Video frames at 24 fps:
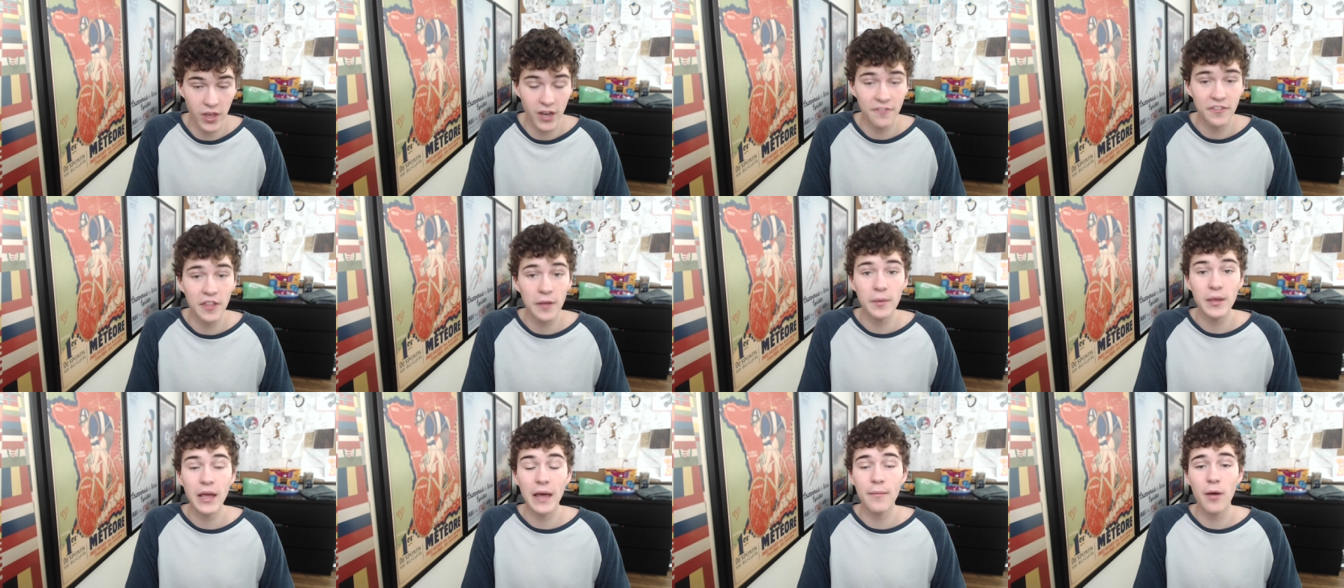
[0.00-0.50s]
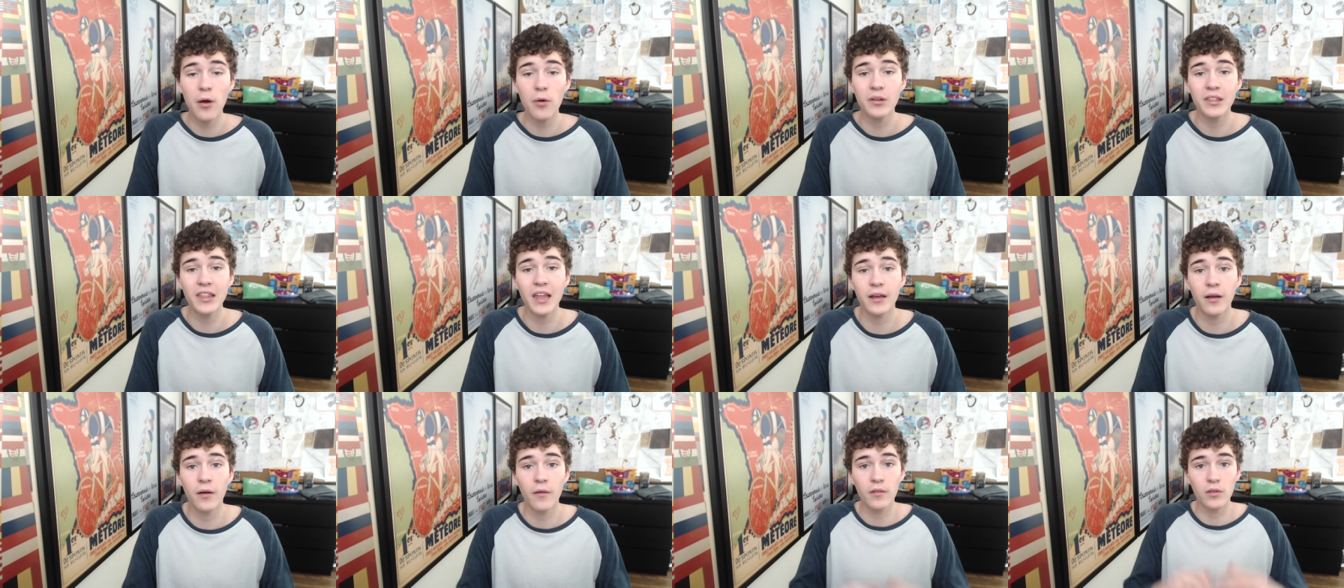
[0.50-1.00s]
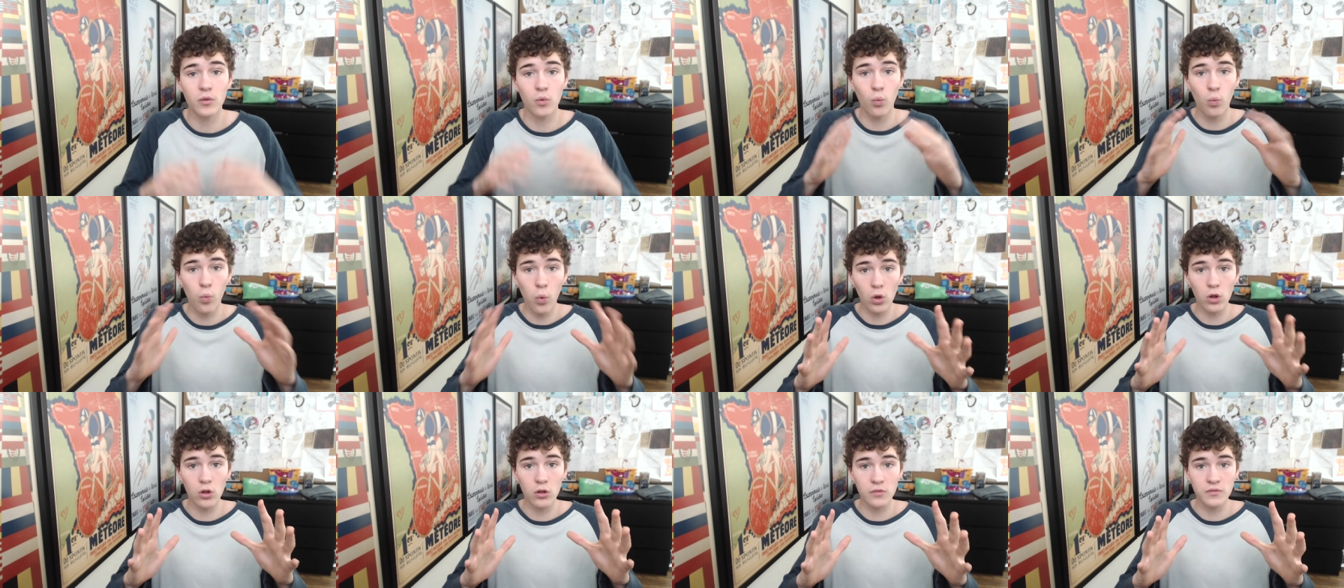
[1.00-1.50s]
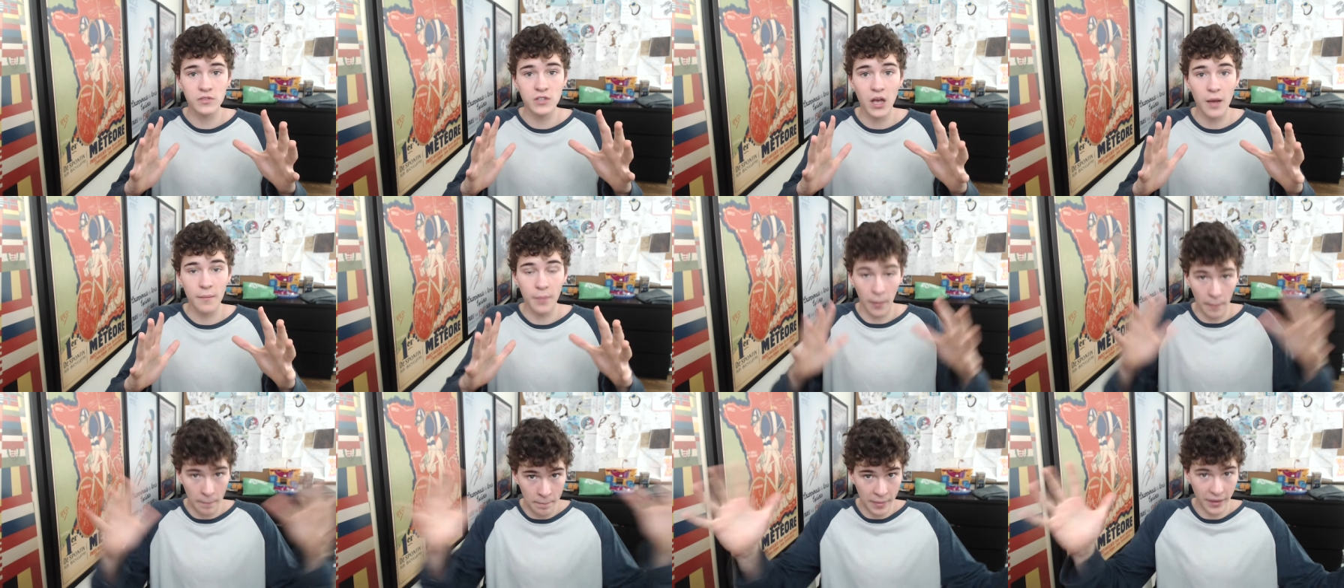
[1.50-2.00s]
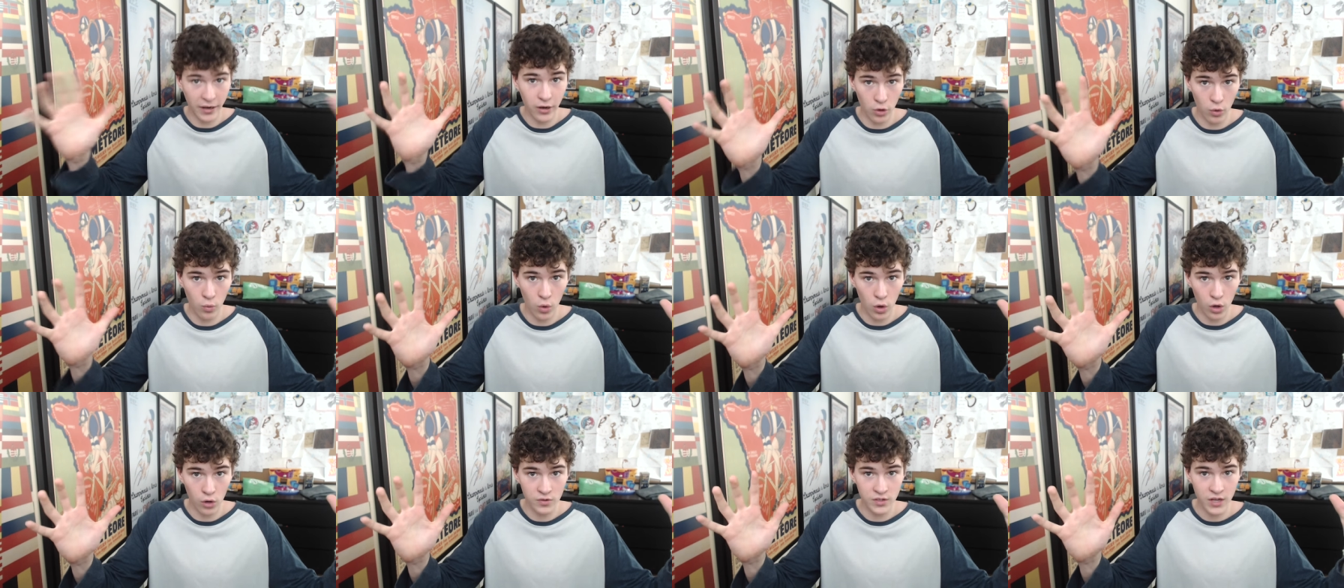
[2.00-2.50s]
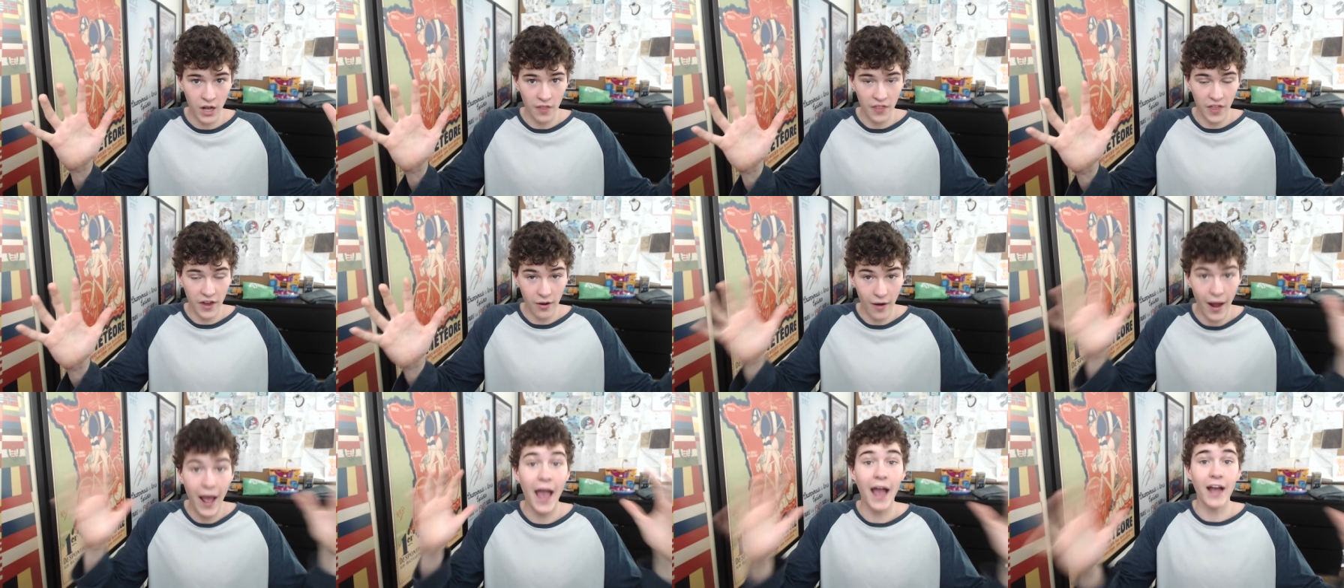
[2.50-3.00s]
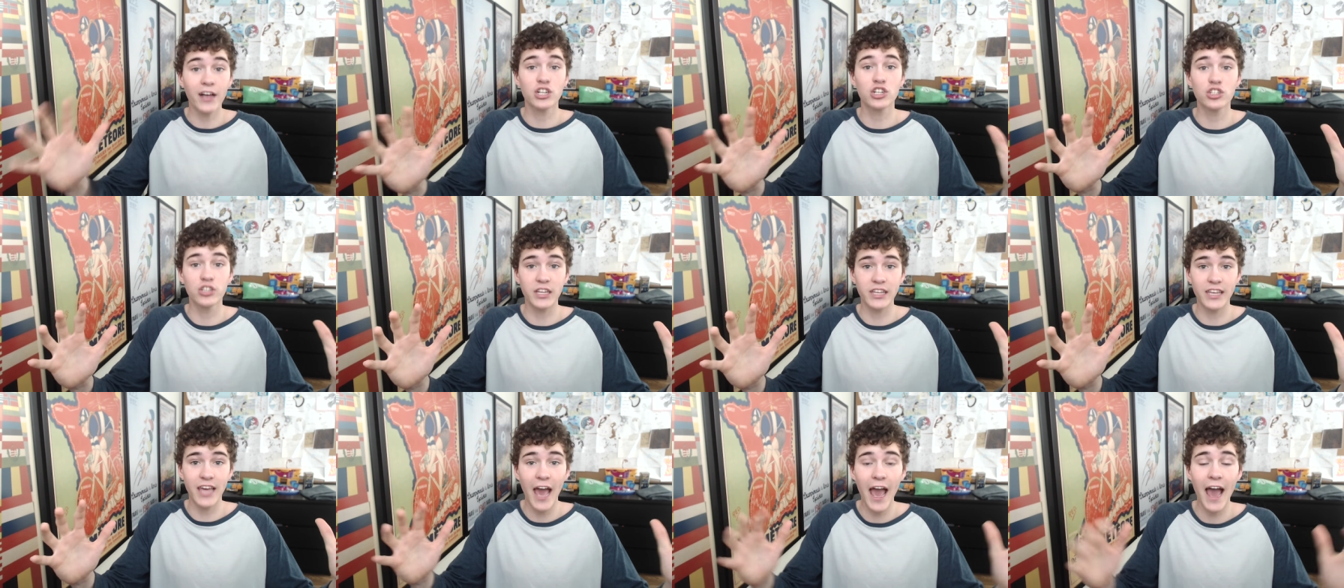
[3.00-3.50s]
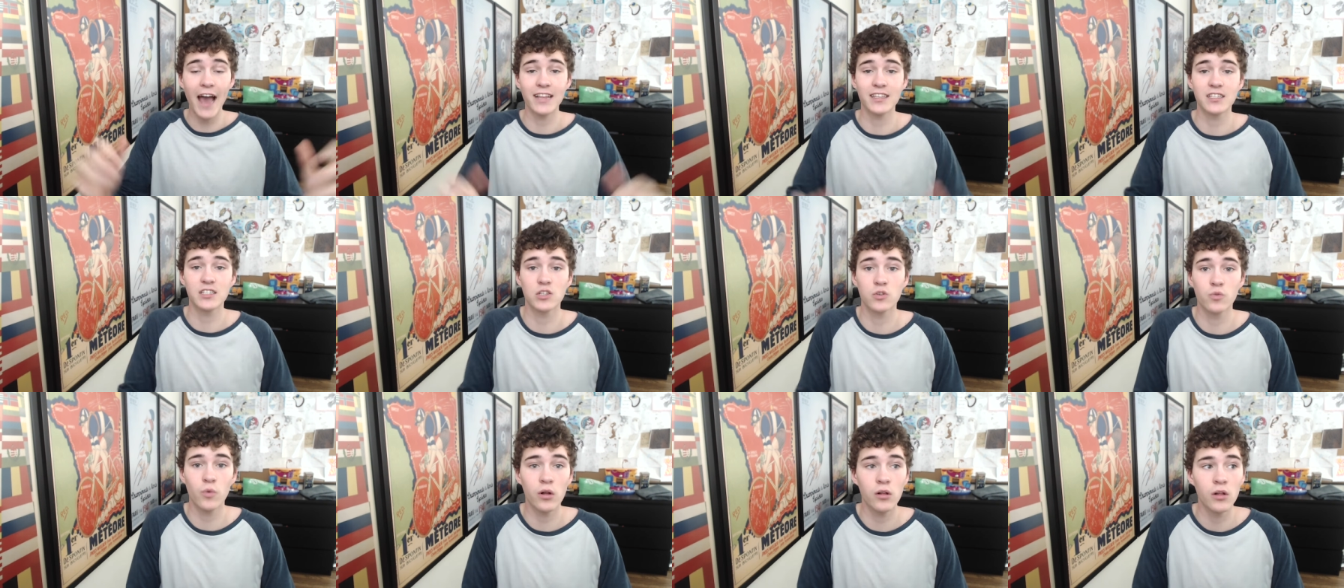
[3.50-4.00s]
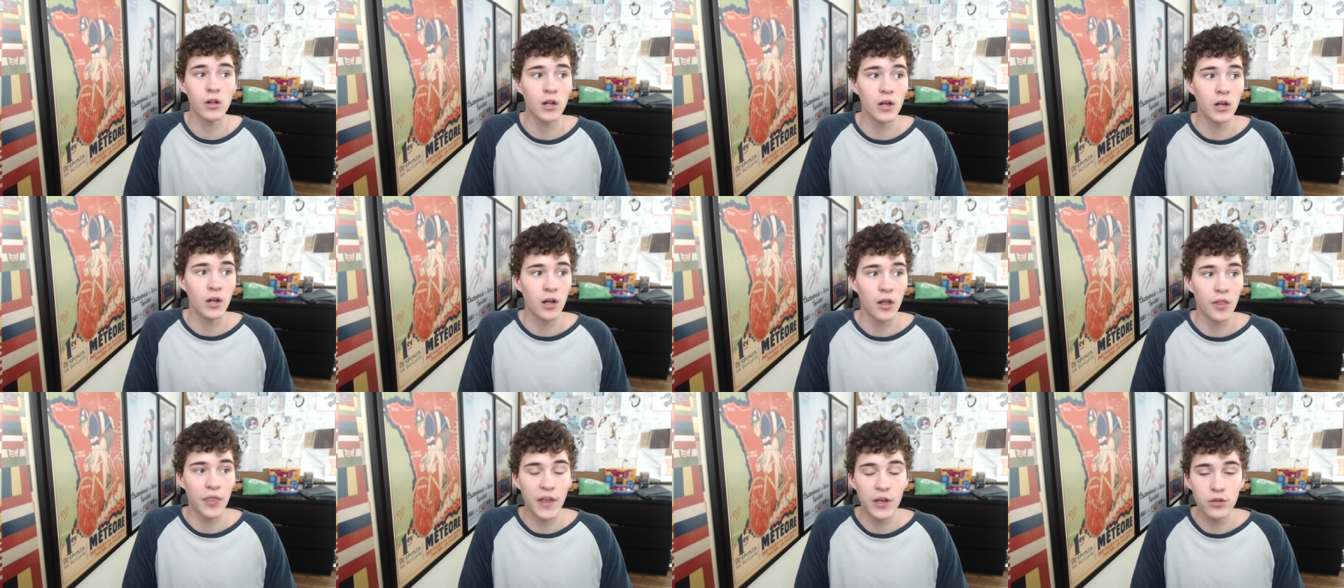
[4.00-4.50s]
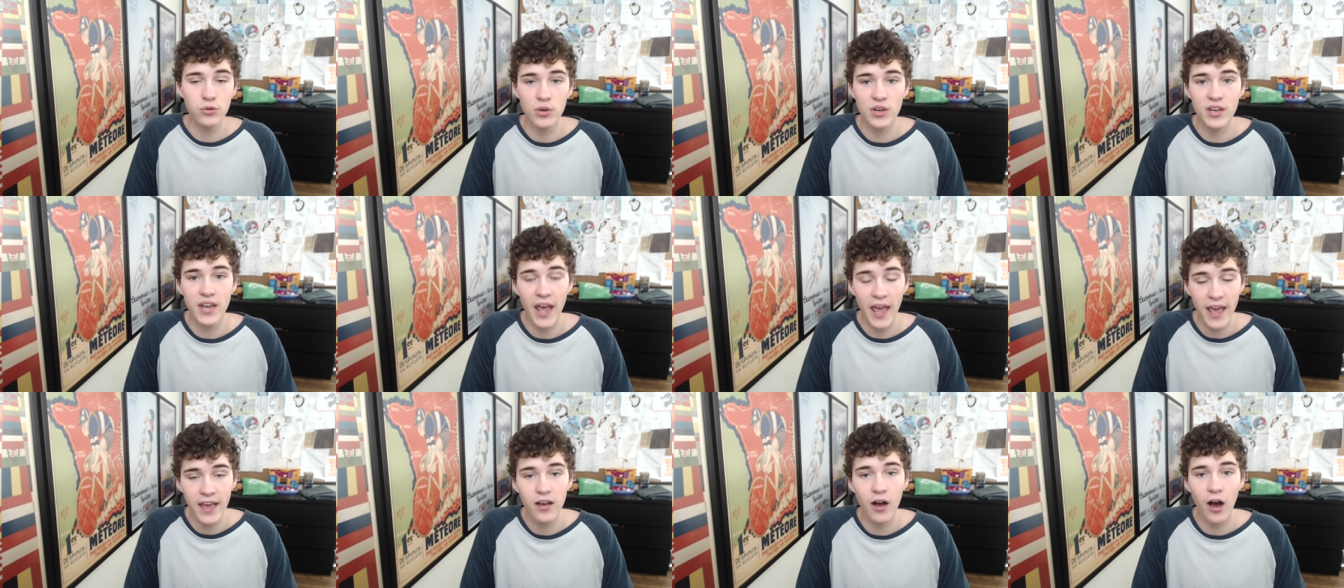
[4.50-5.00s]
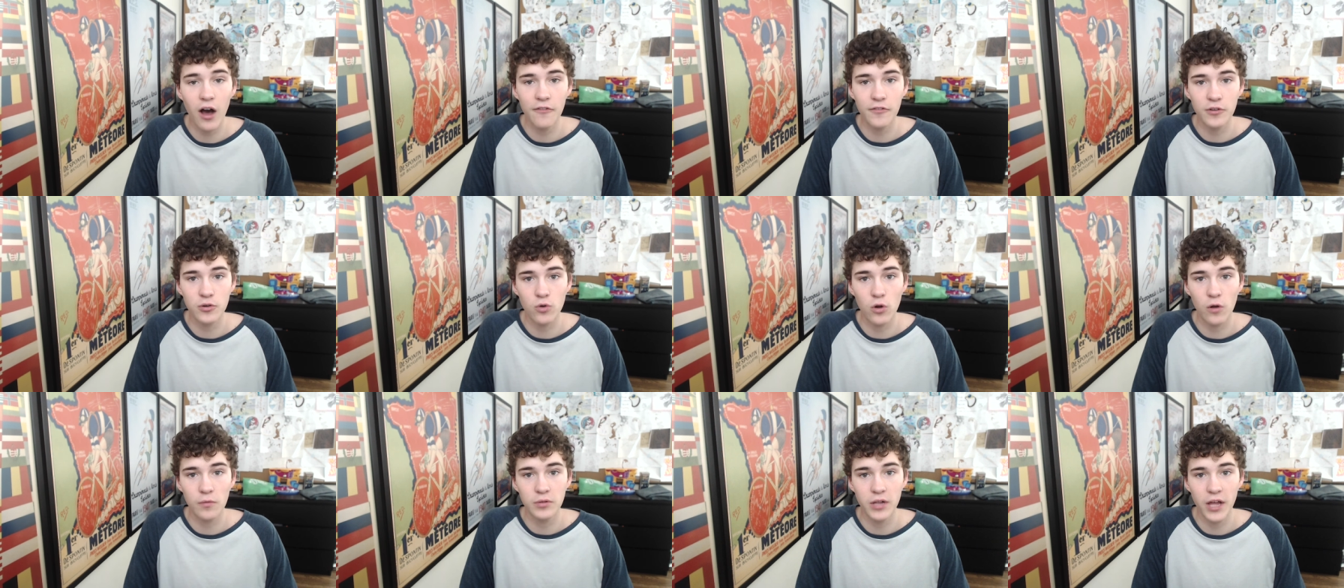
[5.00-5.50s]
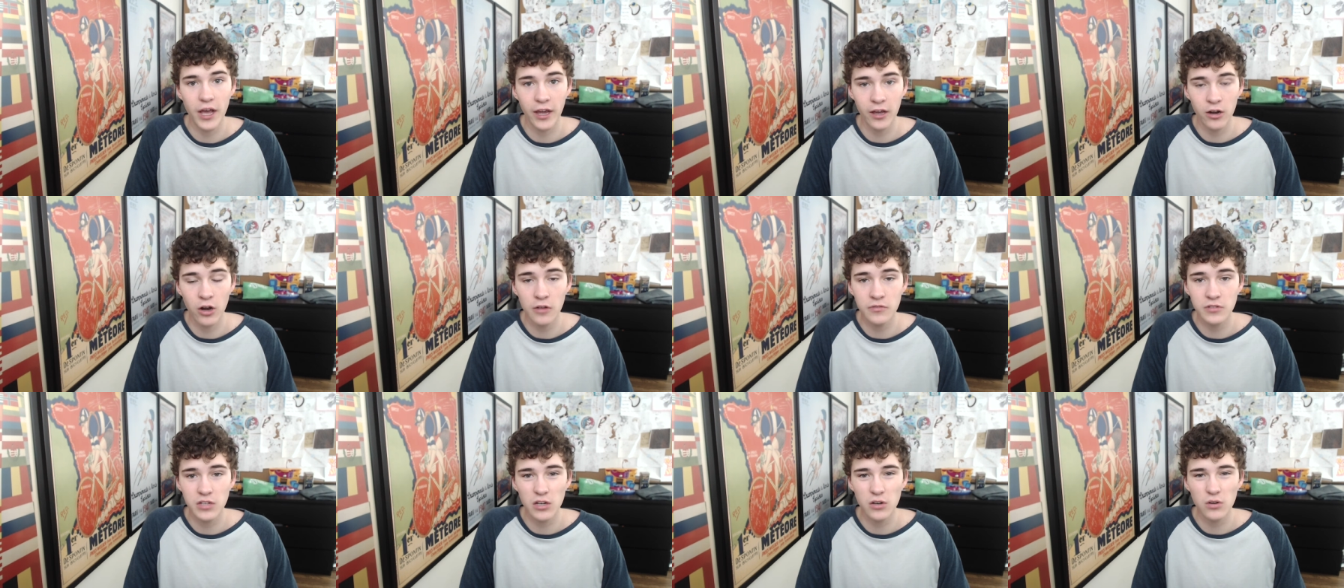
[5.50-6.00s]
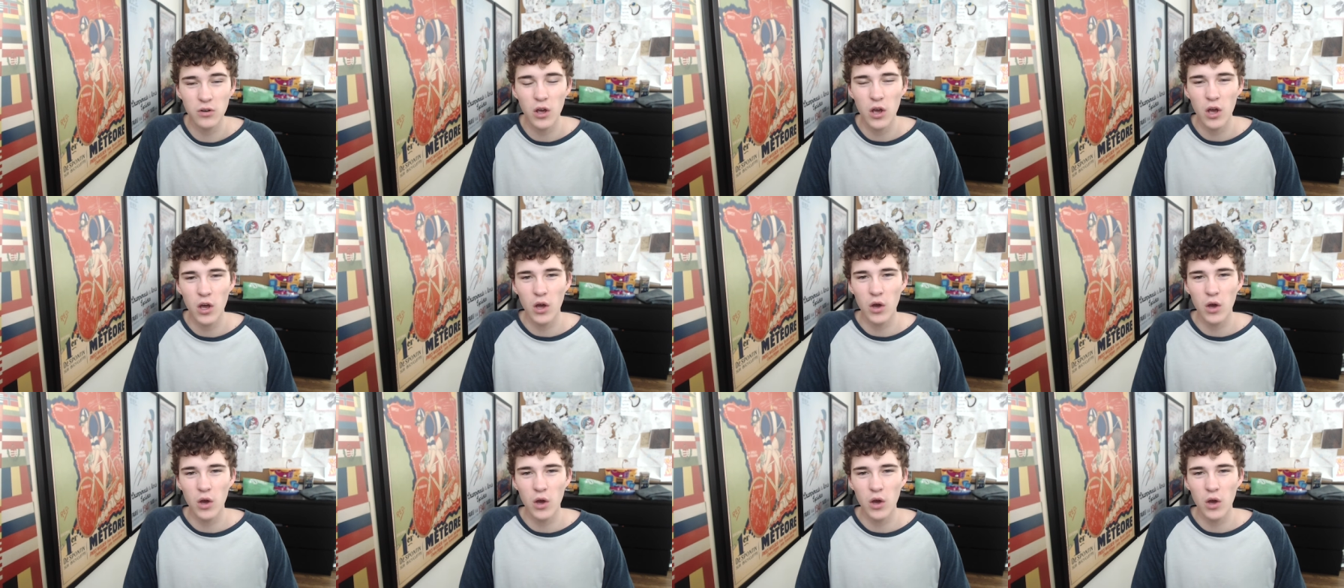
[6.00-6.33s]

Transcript: And if they came out with like wolves, but bigger wolves that are actually cats, well, those would take off in role playing, and all of a sudden